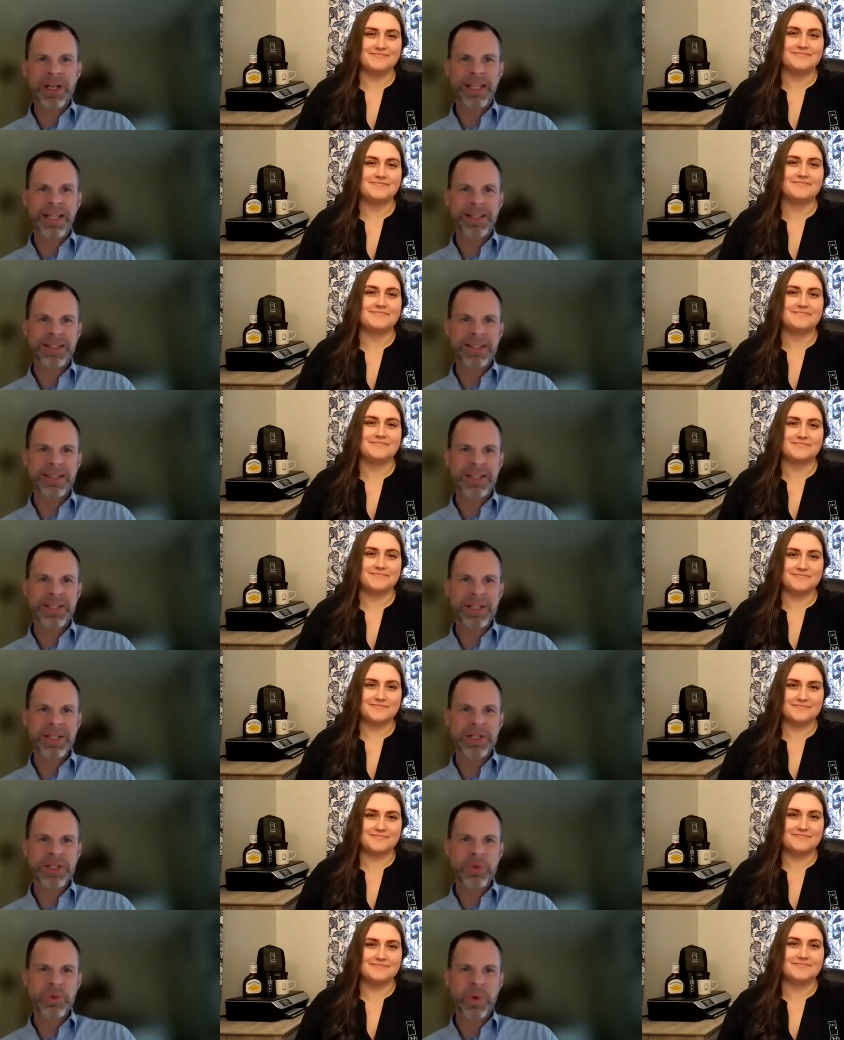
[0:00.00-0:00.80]

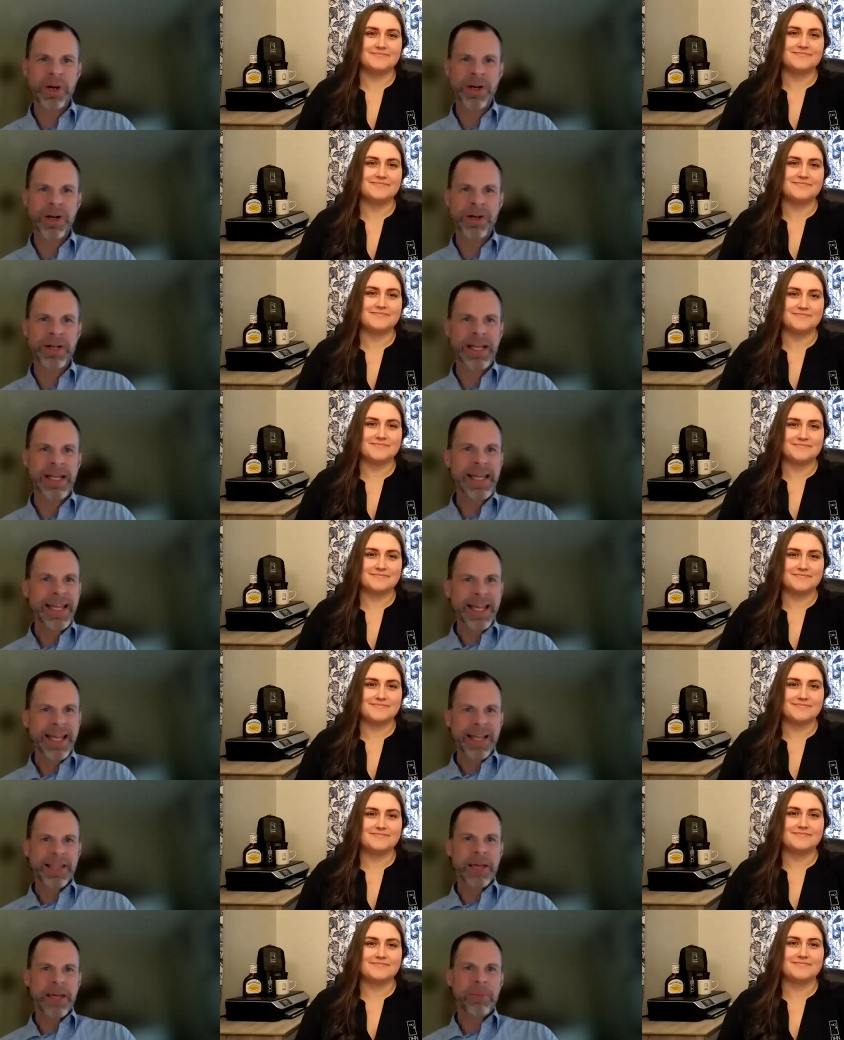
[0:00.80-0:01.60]
Speaker 1: entities where
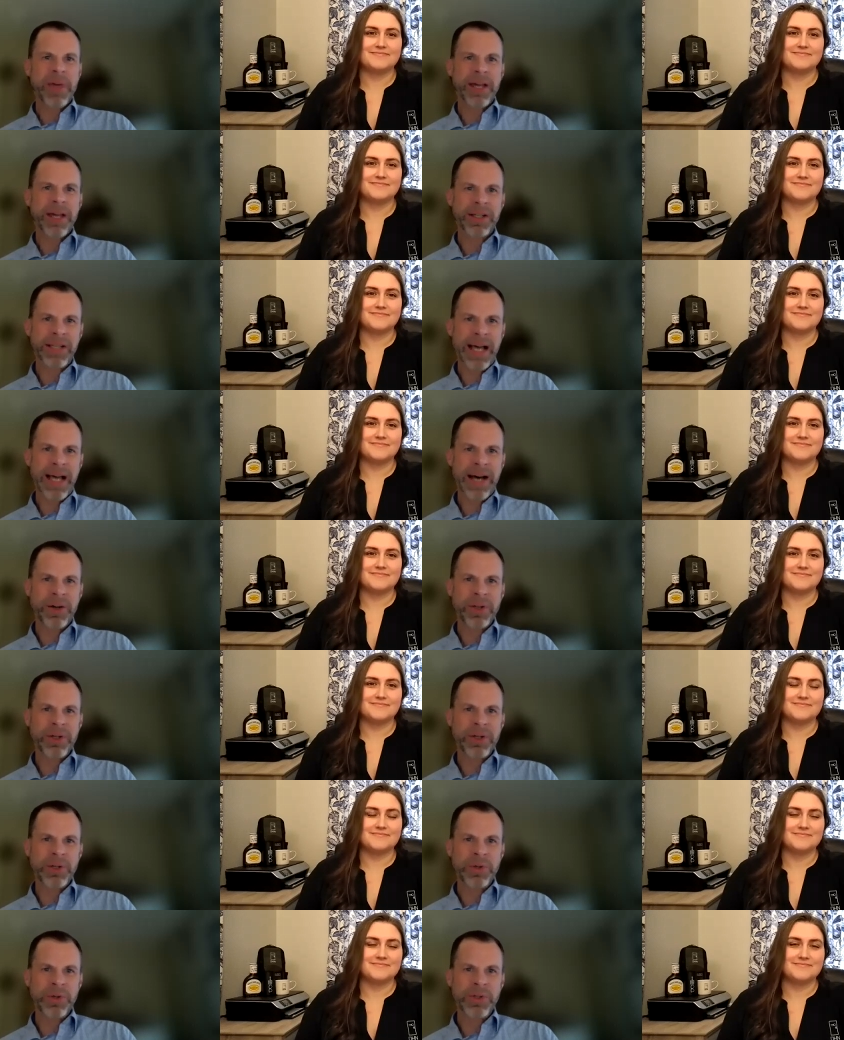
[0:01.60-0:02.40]
they may allow
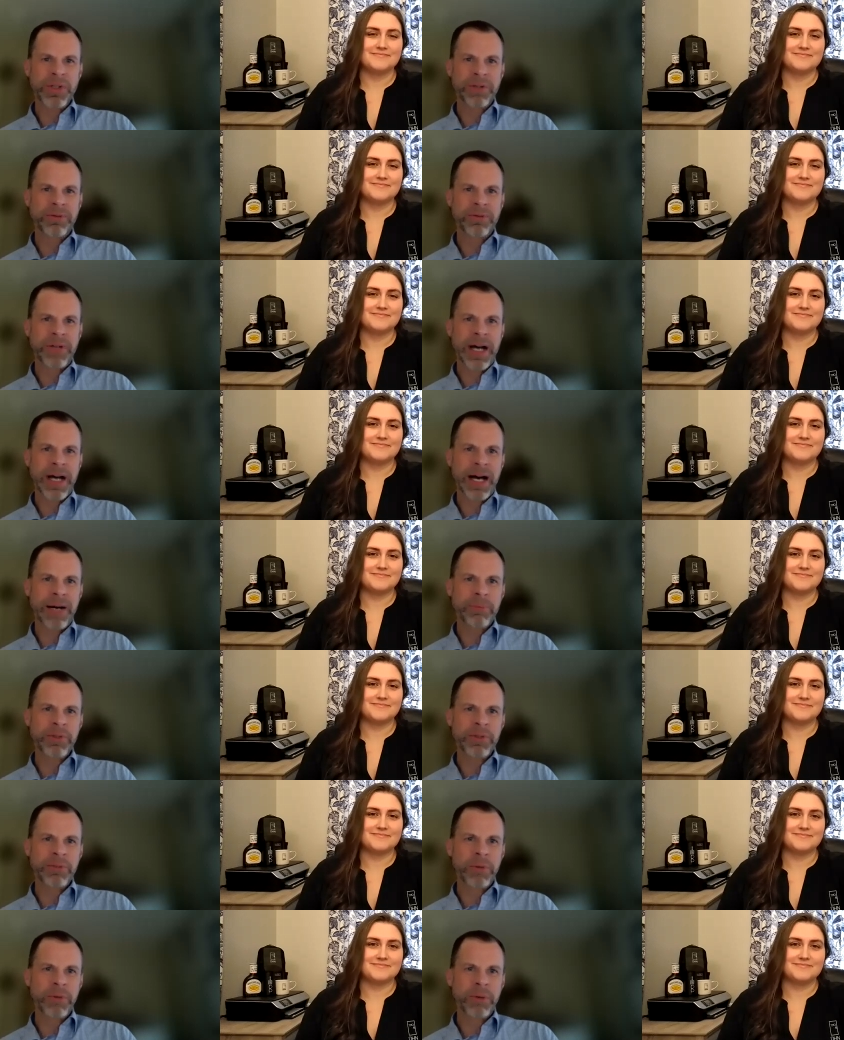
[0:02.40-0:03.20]
the use of
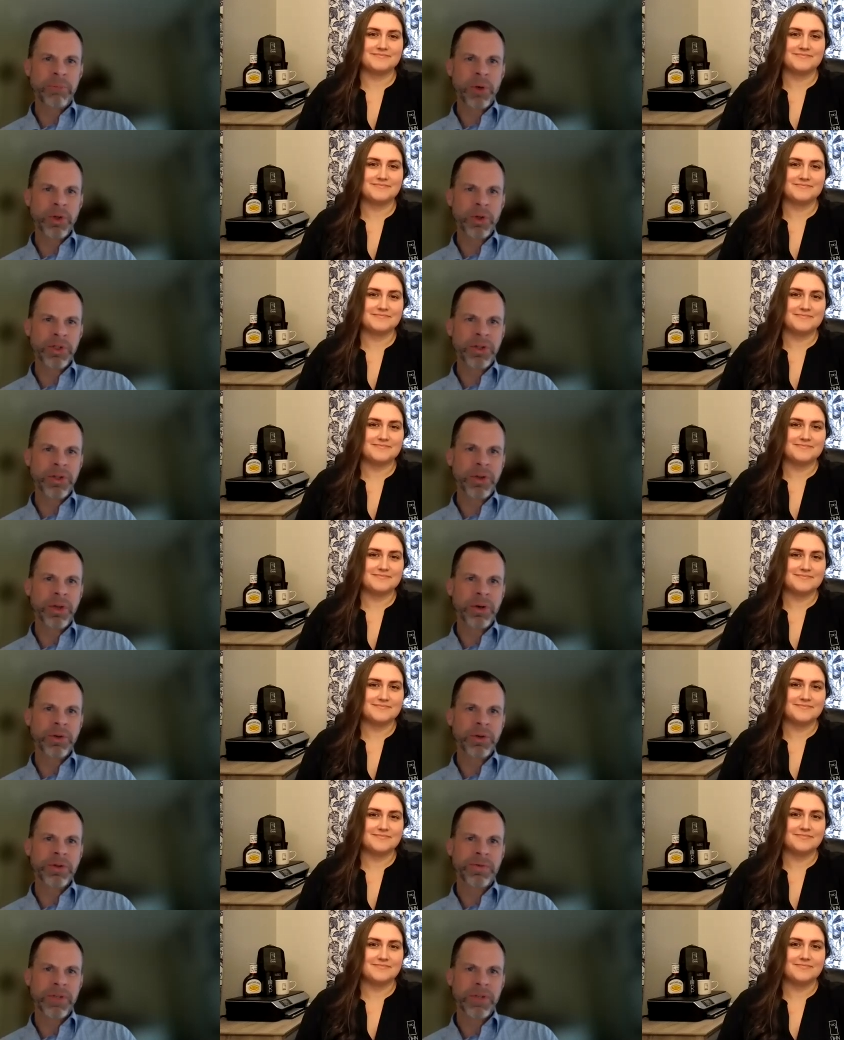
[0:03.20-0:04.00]
knobs, but most of
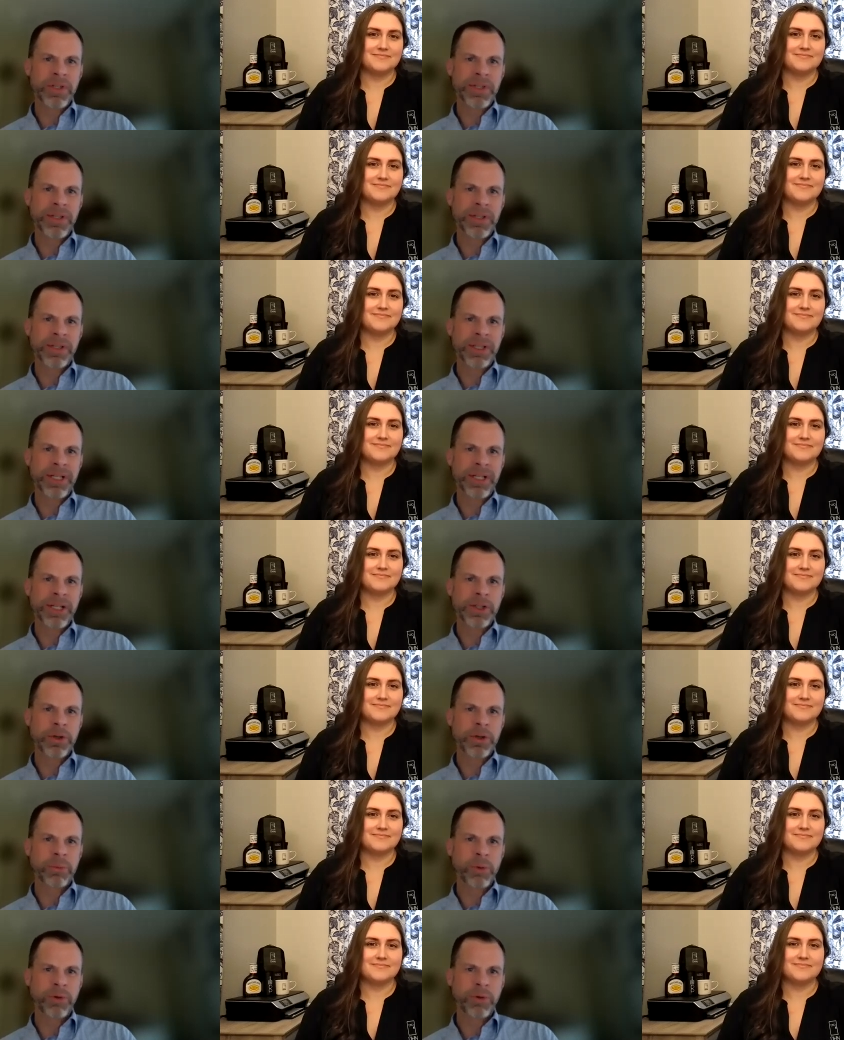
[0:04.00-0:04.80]
those facilities
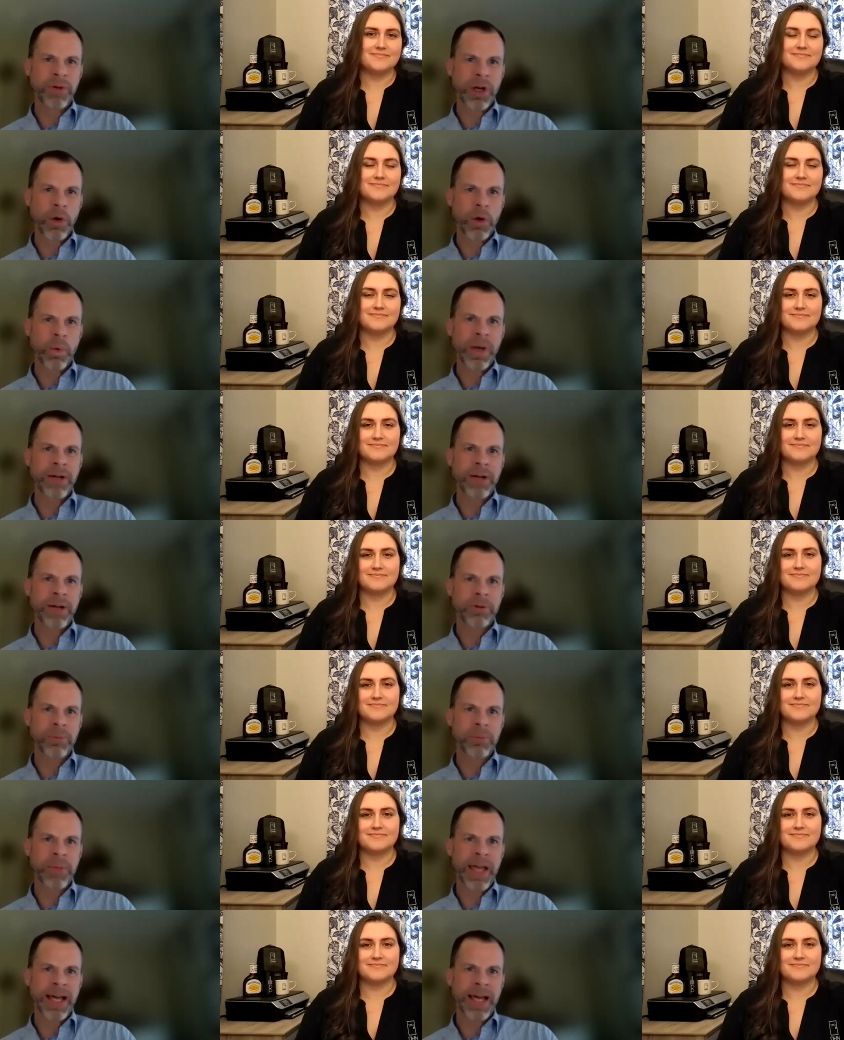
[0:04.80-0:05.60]
are moving away
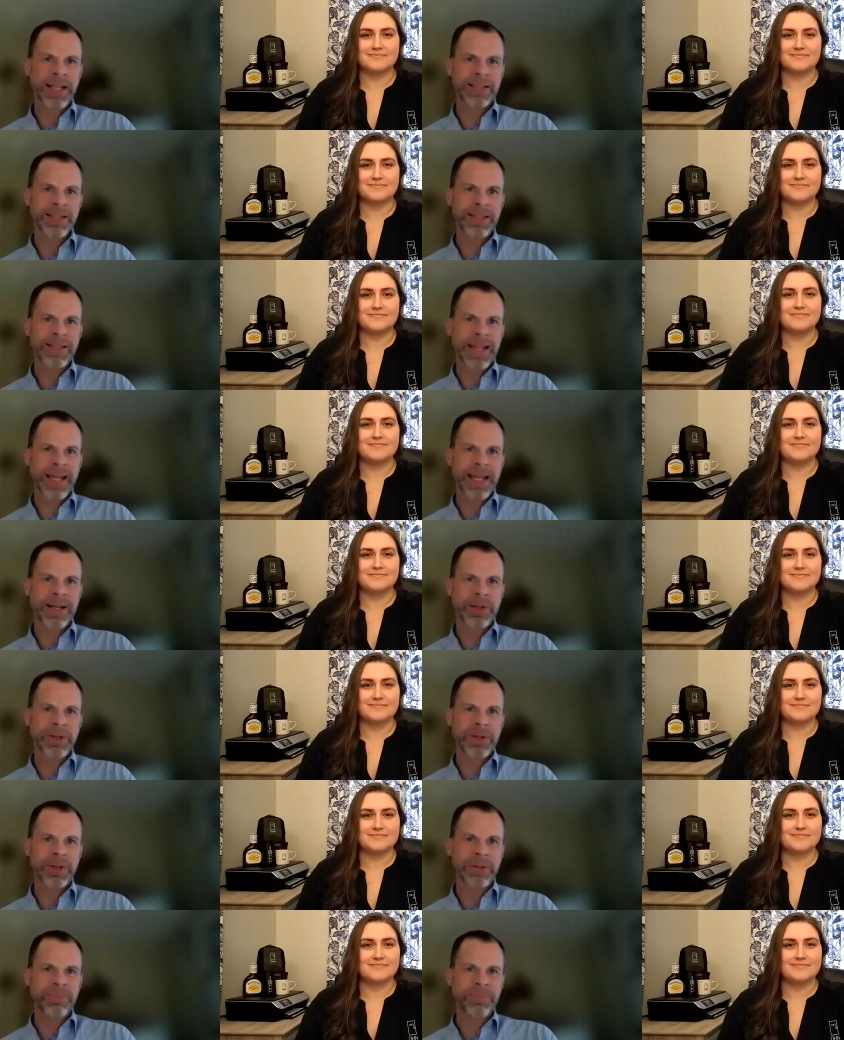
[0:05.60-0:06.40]
from that
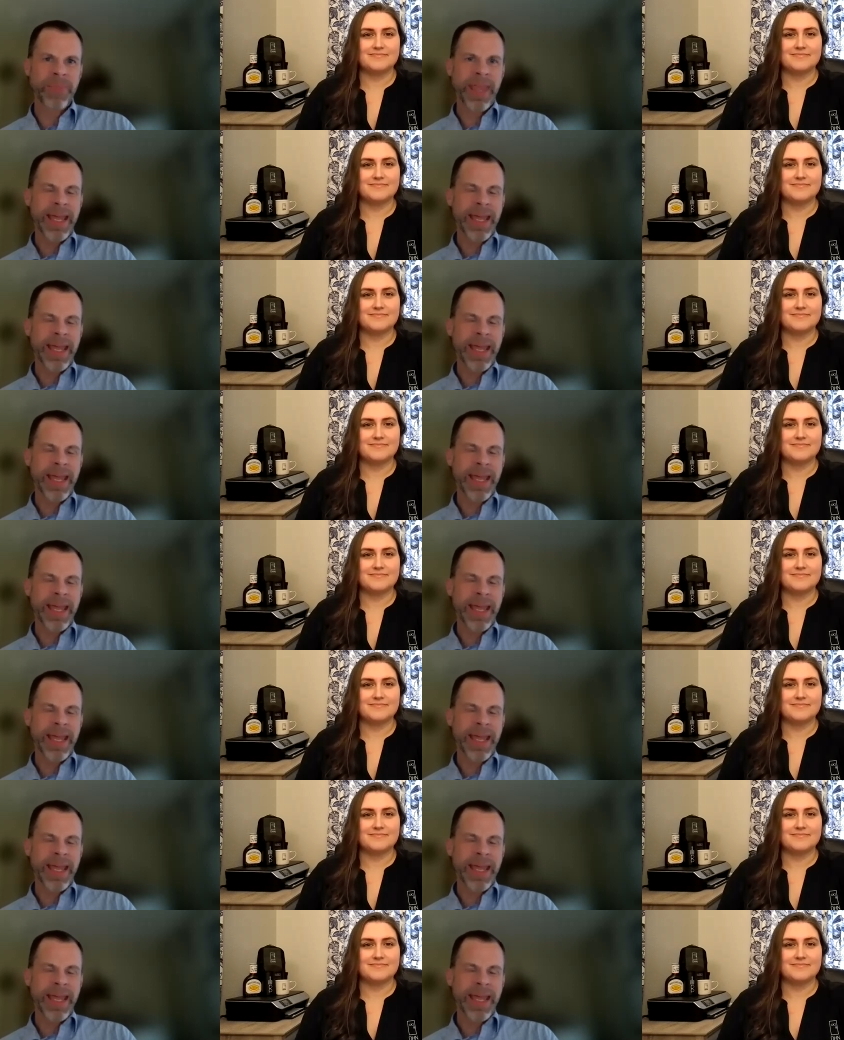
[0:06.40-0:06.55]
standard.